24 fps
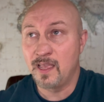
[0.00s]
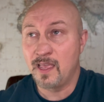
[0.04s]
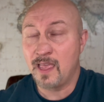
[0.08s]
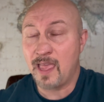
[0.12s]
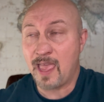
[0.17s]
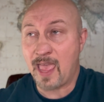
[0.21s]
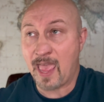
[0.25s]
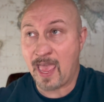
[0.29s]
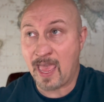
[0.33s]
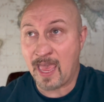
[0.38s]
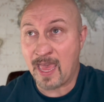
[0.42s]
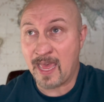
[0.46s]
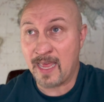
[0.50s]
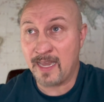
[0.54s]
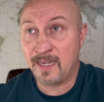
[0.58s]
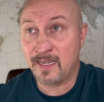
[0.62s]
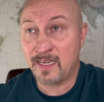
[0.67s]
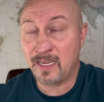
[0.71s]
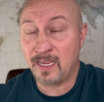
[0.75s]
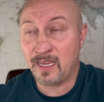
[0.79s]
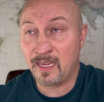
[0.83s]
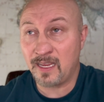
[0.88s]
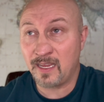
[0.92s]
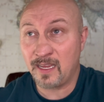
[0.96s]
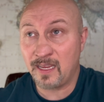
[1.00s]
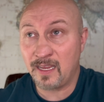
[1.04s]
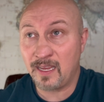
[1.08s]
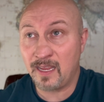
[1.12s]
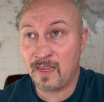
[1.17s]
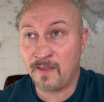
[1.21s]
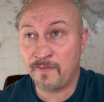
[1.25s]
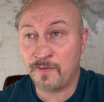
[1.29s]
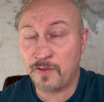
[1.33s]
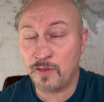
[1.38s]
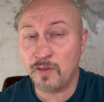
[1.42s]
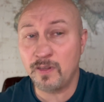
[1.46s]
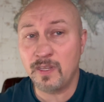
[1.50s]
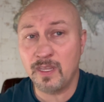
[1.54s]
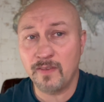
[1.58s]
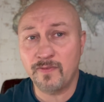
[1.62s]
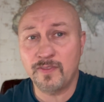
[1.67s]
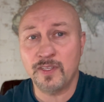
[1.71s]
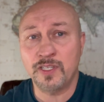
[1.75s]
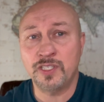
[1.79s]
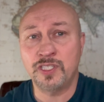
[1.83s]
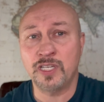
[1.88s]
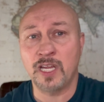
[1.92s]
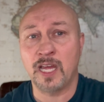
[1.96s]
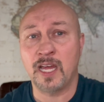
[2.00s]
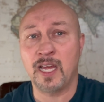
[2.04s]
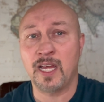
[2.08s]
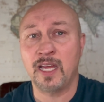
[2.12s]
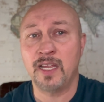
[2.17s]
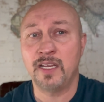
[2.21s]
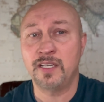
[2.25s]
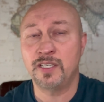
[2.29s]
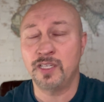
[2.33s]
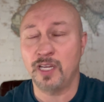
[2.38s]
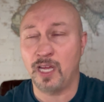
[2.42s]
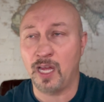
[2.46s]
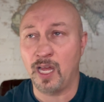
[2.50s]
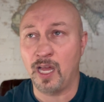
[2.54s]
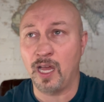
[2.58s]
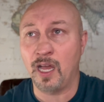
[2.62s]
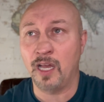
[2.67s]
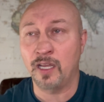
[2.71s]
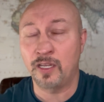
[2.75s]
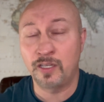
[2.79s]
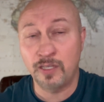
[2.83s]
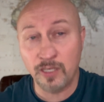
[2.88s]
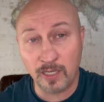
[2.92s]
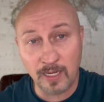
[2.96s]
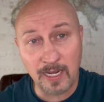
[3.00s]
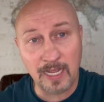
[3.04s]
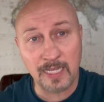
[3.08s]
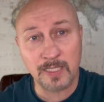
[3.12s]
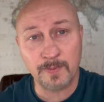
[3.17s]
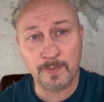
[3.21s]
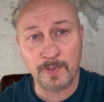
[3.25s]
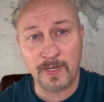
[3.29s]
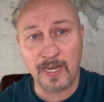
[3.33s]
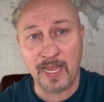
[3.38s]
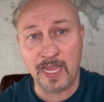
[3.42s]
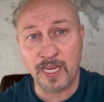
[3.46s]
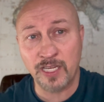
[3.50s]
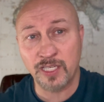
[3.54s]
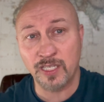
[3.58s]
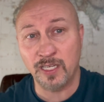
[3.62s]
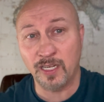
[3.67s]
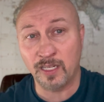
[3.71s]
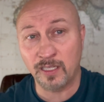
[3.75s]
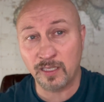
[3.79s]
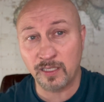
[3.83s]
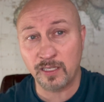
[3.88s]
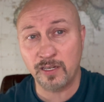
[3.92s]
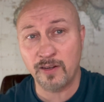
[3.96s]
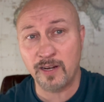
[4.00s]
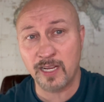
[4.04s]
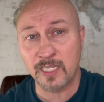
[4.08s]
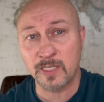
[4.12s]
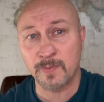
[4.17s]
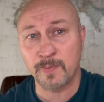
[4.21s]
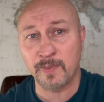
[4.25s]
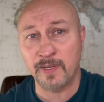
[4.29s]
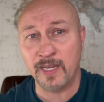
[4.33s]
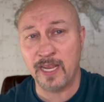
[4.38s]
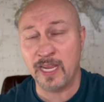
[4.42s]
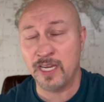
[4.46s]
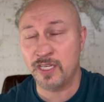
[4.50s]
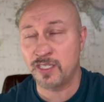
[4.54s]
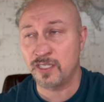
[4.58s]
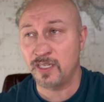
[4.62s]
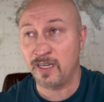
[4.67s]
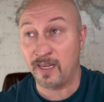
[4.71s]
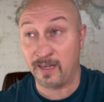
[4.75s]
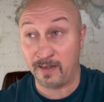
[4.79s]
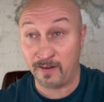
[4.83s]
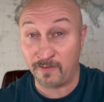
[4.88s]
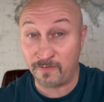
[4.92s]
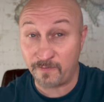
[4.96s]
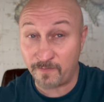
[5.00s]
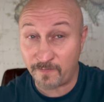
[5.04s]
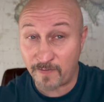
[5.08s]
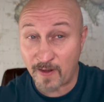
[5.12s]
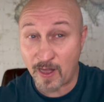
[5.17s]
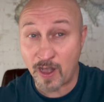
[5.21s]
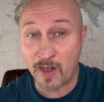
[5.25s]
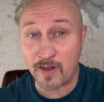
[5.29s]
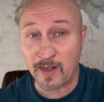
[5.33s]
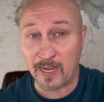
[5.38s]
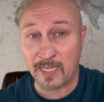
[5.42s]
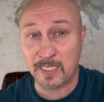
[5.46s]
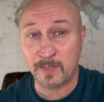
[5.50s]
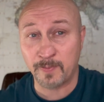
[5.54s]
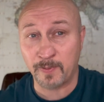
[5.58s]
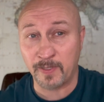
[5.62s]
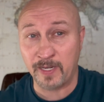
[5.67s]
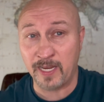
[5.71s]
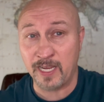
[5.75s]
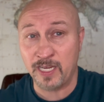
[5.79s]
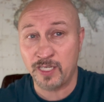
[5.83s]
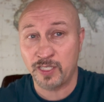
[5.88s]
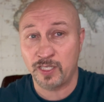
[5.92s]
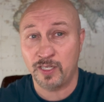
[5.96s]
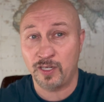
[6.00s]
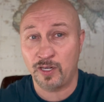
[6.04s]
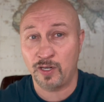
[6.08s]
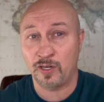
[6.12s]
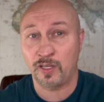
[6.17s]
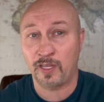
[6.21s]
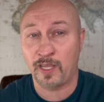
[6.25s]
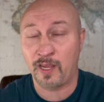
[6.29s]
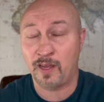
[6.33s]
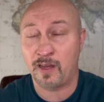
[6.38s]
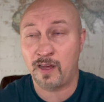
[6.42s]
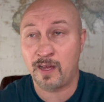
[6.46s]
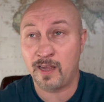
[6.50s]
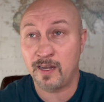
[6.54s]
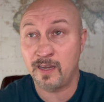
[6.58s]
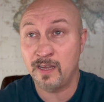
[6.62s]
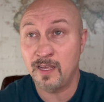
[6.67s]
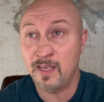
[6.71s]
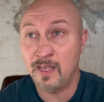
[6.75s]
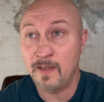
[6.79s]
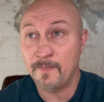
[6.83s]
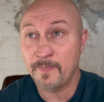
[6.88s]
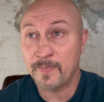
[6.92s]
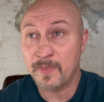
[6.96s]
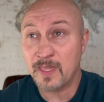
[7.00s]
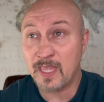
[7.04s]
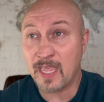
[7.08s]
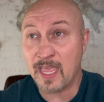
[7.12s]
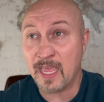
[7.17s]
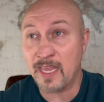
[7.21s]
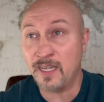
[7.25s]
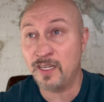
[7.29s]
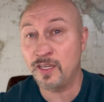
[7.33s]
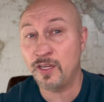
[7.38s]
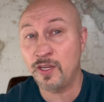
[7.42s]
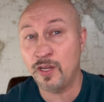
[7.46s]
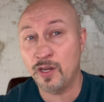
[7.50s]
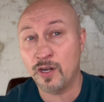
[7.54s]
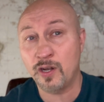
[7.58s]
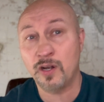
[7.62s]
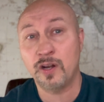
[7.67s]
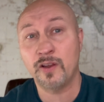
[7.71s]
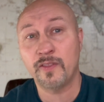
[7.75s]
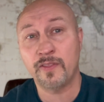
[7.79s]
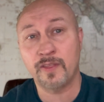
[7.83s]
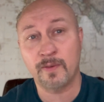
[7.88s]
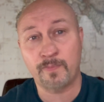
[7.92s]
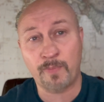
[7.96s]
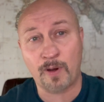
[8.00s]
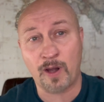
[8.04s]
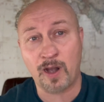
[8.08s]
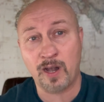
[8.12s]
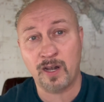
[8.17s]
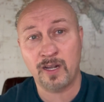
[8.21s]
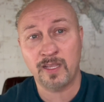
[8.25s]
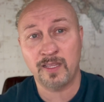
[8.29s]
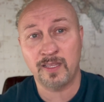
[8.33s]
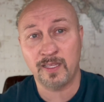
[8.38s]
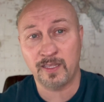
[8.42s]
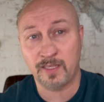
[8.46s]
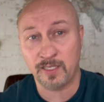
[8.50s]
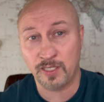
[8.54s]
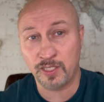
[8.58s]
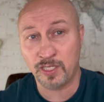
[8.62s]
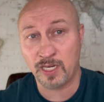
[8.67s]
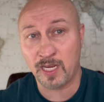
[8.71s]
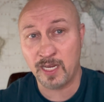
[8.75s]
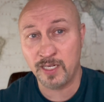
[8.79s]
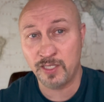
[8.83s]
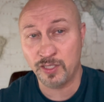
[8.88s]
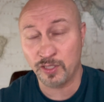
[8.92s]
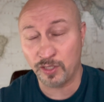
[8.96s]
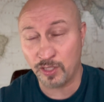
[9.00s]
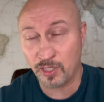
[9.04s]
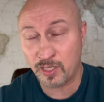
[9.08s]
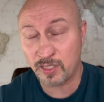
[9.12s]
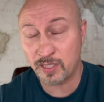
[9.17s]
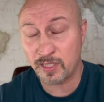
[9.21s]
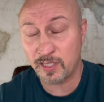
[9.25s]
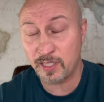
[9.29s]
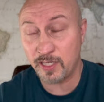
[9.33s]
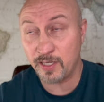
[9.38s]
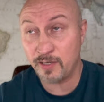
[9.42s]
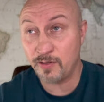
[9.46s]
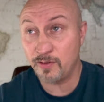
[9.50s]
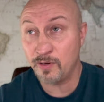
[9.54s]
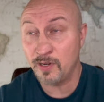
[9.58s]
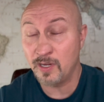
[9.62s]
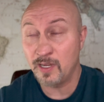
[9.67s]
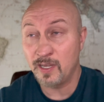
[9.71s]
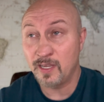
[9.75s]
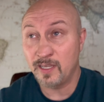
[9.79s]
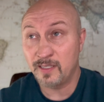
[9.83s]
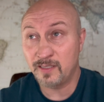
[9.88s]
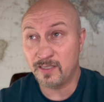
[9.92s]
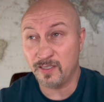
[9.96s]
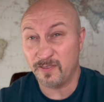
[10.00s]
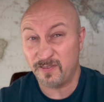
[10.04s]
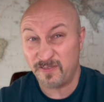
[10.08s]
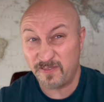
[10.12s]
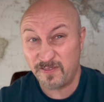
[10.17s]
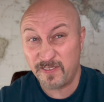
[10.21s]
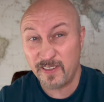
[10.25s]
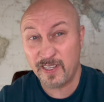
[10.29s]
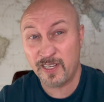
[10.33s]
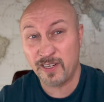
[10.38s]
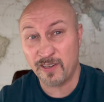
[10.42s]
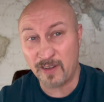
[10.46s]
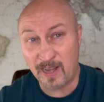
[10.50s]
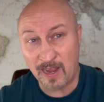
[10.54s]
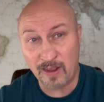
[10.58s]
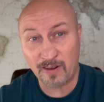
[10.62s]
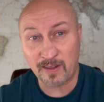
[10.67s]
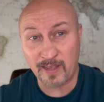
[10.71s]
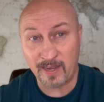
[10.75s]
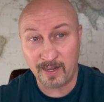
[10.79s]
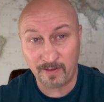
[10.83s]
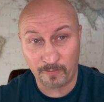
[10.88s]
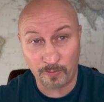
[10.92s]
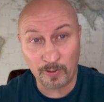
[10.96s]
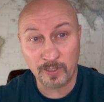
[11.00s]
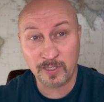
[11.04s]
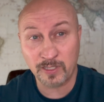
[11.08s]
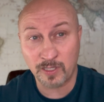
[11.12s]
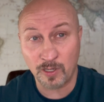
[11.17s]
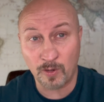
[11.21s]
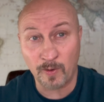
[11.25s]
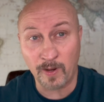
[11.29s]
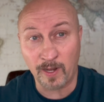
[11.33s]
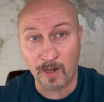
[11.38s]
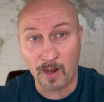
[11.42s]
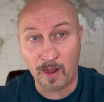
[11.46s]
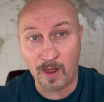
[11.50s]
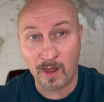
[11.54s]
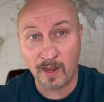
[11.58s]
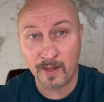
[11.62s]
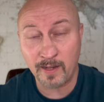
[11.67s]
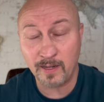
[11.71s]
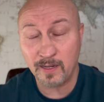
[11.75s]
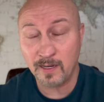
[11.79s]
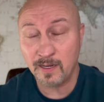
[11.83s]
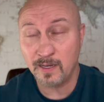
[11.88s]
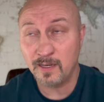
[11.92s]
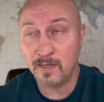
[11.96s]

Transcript: And if you give the judge a good explanation, a clear explanation, and a fair explanation early on, and you're the party that the judge looks to figure out kind of what's going on